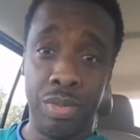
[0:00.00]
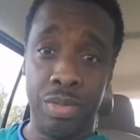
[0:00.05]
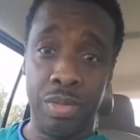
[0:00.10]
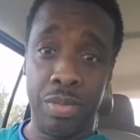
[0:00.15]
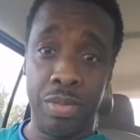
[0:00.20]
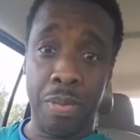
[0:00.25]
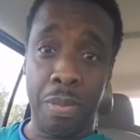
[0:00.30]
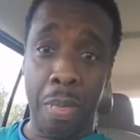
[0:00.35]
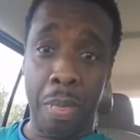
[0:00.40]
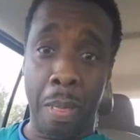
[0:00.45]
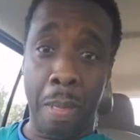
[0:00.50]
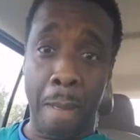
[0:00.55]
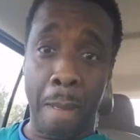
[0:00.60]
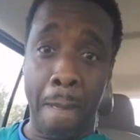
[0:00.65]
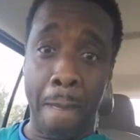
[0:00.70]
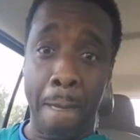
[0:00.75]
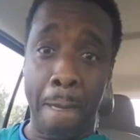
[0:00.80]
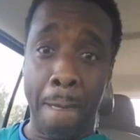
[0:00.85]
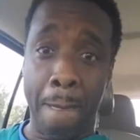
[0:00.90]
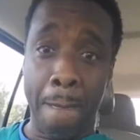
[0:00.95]

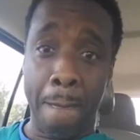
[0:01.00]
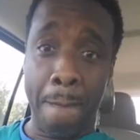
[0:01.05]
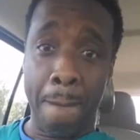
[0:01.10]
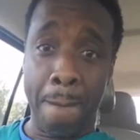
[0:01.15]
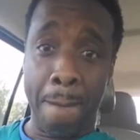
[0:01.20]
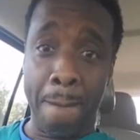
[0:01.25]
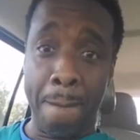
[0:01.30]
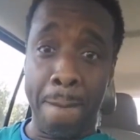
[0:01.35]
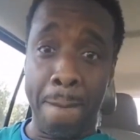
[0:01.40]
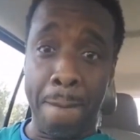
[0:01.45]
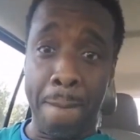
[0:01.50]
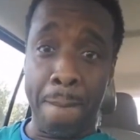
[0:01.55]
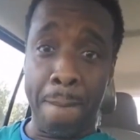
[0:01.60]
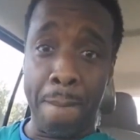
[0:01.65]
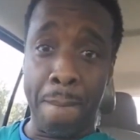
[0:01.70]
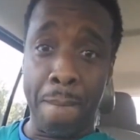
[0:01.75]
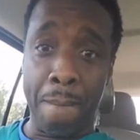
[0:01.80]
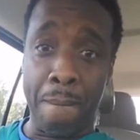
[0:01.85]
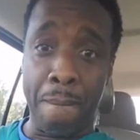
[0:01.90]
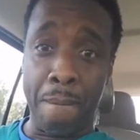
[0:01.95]

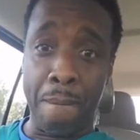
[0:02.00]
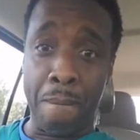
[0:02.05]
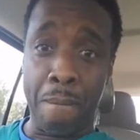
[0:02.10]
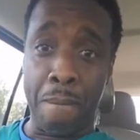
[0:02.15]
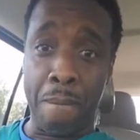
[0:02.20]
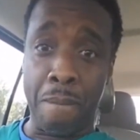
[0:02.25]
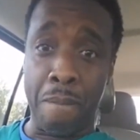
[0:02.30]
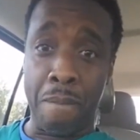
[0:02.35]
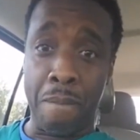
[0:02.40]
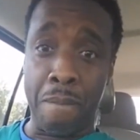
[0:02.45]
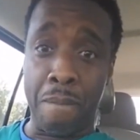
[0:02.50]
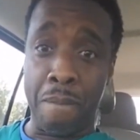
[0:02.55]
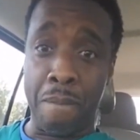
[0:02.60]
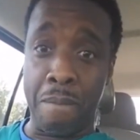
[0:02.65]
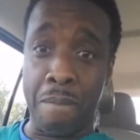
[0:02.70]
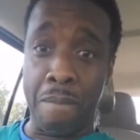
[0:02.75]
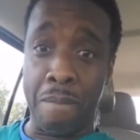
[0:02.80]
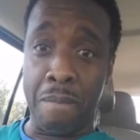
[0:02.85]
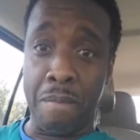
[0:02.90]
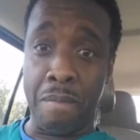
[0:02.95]

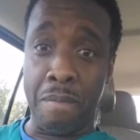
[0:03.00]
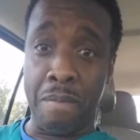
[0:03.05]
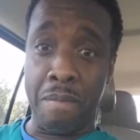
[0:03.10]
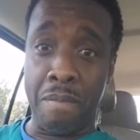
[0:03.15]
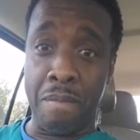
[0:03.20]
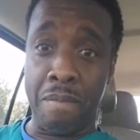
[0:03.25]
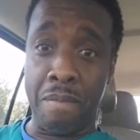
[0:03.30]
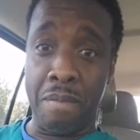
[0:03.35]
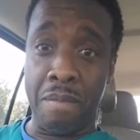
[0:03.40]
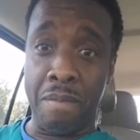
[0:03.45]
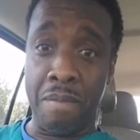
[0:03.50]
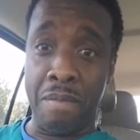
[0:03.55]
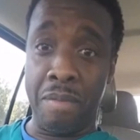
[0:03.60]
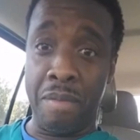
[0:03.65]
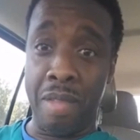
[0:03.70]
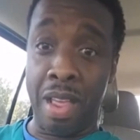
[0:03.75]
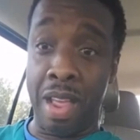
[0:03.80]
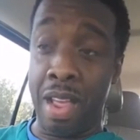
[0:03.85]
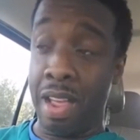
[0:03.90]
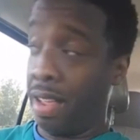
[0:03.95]

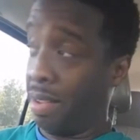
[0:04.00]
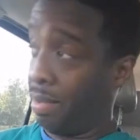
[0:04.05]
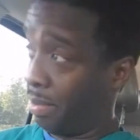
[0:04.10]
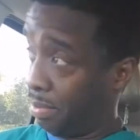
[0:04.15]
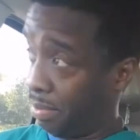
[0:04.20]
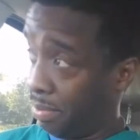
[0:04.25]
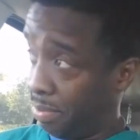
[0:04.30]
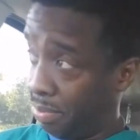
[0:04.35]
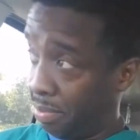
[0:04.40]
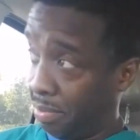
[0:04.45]
(no one is talking)